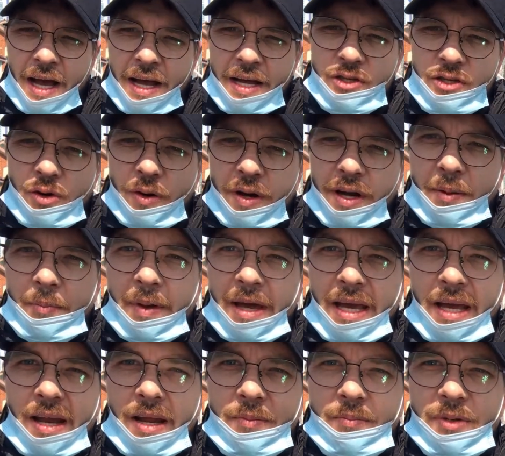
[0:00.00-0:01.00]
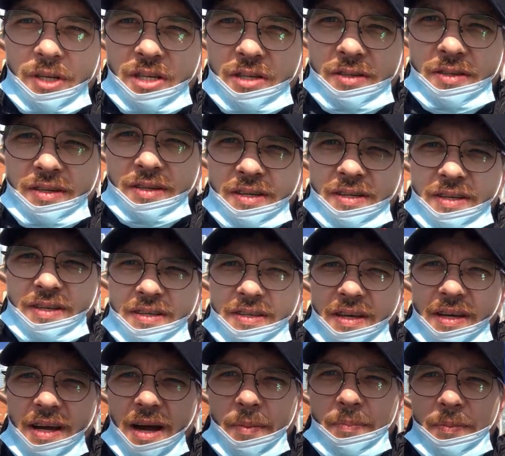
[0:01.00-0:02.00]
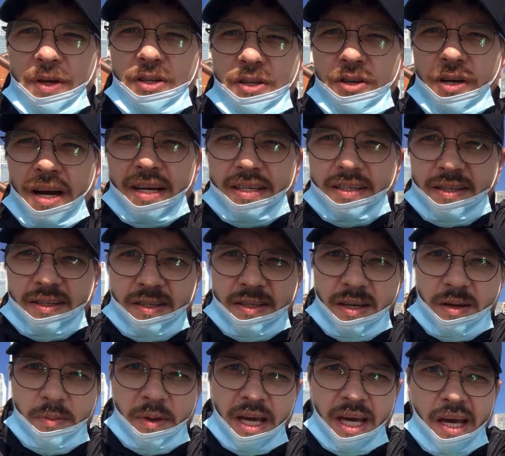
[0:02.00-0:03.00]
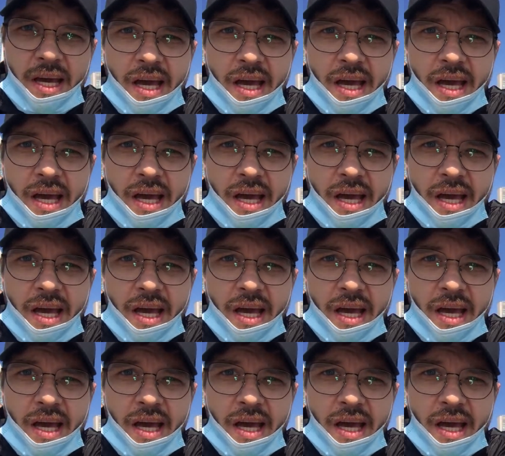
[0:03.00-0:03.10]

joining me. Let me just turn this thing up that you guys can see me.